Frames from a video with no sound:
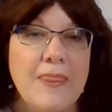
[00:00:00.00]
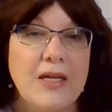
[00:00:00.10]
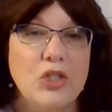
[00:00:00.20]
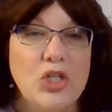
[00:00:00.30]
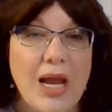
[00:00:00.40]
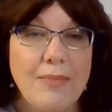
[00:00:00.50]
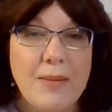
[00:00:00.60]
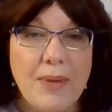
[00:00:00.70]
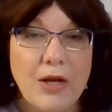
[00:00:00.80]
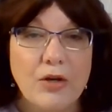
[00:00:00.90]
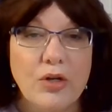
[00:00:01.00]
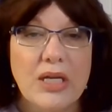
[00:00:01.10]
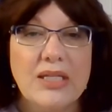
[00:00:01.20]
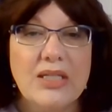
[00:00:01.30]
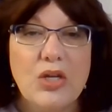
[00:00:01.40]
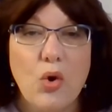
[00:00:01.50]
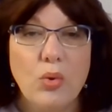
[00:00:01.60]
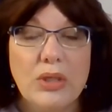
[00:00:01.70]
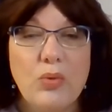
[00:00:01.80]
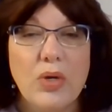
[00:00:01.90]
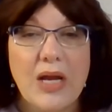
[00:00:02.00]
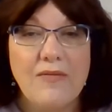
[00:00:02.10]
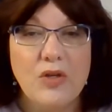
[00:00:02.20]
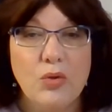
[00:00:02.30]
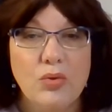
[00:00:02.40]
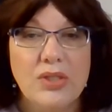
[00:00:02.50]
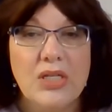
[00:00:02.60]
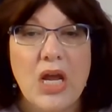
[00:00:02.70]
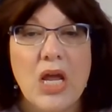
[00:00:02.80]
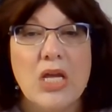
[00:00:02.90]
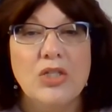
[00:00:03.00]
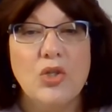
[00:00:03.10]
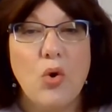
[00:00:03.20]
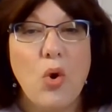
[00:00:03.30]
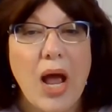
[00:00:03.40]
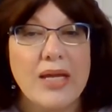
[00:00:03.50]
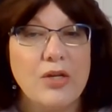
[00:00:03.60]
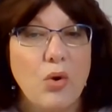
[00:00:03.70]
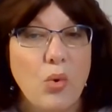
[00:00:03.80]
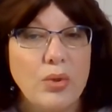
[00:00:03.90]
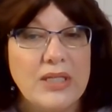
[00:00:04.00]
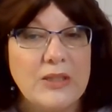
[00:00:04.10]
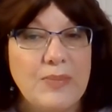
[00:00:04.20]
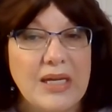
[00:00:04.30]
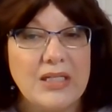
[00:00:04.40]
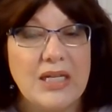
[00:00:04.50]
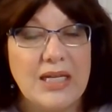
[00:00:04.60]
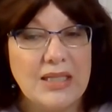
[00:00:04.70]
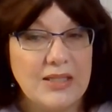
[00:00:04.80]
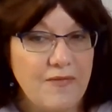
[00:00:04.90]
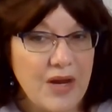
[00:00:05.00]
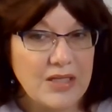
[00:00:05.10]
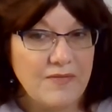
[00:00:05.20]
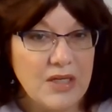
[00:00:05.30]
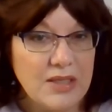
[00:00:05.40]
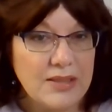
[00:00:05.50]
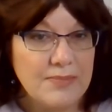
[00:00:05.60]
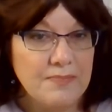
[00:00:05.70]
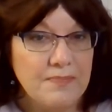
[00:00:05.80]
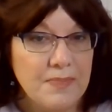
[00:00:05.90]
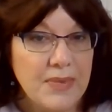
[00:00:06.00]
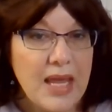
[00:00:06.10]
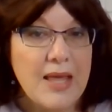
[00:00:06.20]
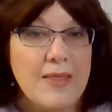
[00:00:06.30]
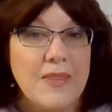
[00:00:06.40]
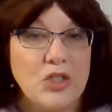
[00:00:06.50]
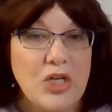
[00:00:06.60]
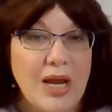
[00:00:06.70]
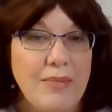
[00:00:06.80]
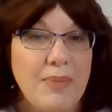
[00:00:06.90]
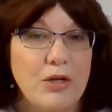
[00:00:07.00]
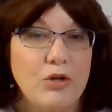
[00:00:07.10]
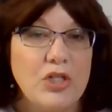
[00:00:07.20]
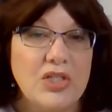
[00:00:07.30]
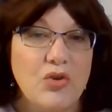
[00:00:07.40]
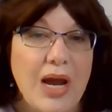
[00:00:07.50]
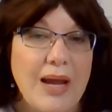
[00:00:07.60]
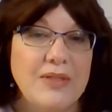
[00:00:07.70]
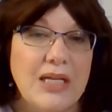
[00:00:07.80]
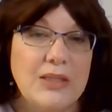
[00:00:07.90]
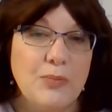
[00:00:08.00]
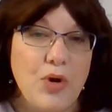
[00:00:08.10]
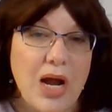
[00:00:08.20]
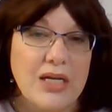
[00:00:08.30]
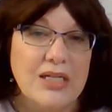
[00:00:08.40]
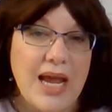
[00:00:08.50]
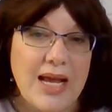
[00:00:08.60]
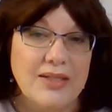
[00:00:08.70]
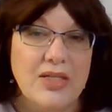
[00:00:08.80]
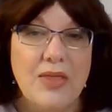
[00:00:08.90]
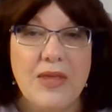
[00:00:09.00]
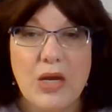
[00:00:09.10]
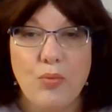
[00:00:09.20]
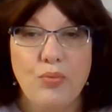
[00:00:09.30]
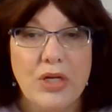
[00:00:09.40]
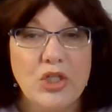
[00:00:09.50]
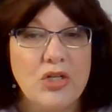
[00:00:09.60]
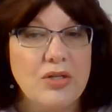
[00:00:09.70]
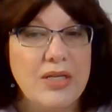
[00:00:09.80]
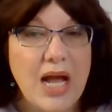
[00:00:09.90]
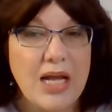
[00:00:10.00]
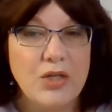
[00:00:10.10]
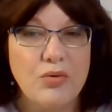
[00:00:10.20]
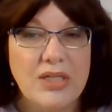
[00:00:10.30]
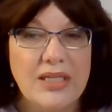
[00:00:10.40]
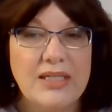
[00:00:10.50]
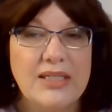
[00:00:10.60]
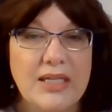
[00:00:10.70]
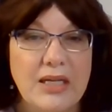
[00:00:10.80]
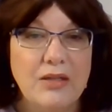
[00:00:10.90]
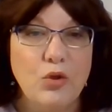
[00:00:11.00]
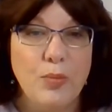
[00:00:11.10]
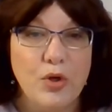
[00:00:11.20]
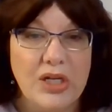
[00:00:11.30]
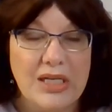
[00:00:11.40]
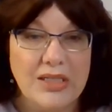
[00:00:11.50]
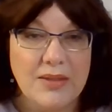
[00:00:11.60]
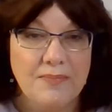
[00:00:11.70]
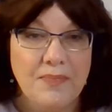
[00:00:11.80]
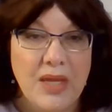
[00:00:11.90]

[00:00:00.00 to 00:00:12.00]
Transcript: The Shammy Butter is the only one I've used, so I can only speak to its effectiveness. The Shammy Butter describes its product as the original non-greasy skin lubricant.